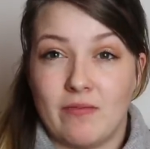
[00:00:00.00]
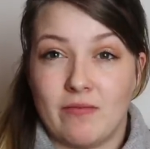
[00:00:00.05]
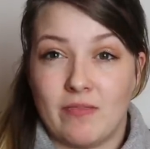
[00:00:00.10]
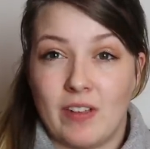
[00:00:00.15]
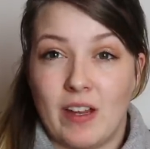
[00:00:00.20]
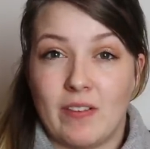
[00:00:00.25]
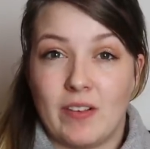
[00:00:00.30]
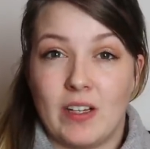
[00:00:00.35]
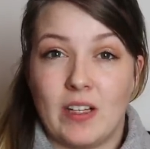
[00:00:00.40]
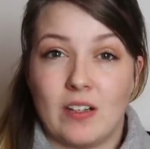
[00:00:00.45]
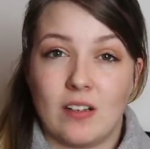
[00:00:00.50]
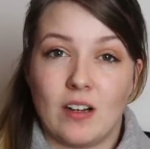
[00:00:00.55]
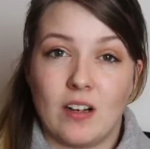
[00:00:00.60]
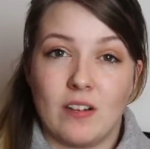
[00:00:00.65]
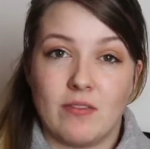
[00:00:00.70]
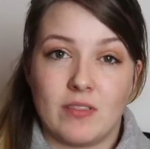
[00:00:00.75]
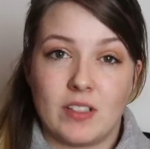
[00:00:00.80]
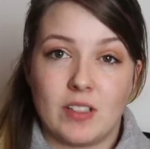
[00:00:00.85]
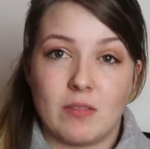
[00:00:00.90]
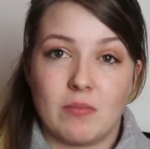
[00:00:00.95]
very
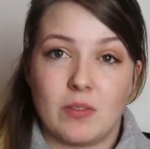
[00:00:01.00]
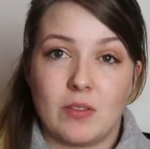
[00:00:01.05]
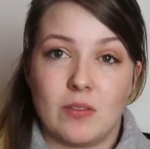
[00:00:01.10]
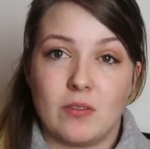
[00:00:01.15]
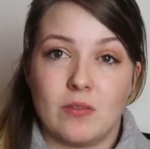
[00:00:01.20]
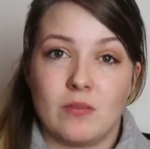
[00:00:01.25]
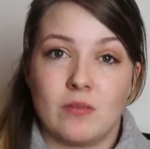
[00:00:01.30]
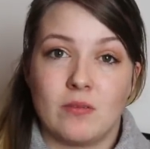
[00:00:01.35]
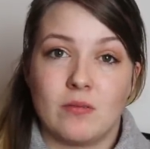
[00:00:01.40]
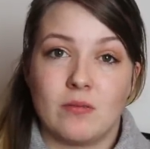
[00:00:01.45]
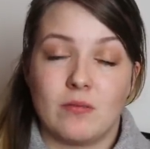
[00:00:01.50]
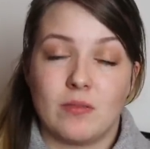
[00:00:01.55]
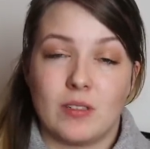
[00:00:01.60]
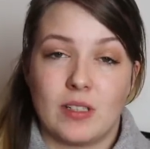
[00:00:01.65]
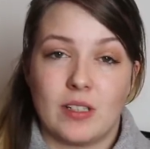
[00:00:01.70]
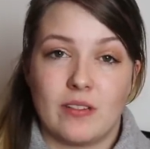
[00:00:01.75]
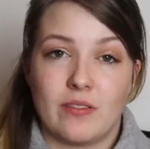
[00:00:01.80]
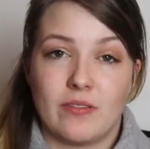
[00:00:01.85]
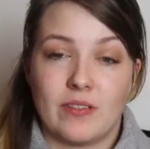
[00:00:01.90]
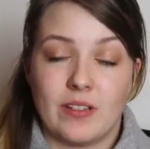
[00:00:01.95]
uncomfortable
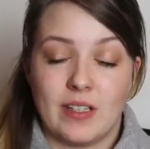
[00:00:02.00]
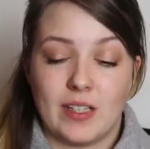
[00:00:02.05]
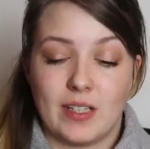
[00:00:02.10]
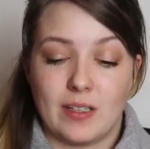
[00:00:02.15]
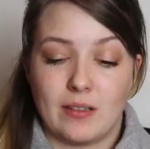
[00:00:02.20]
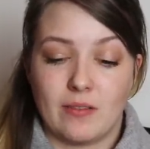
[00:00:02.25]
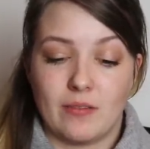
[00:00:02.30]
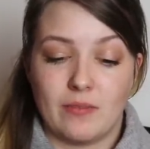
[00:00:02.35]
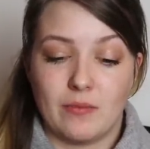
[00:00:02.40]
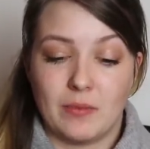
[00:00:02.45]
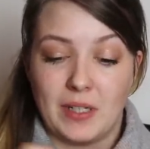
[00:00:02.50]
when I feel it,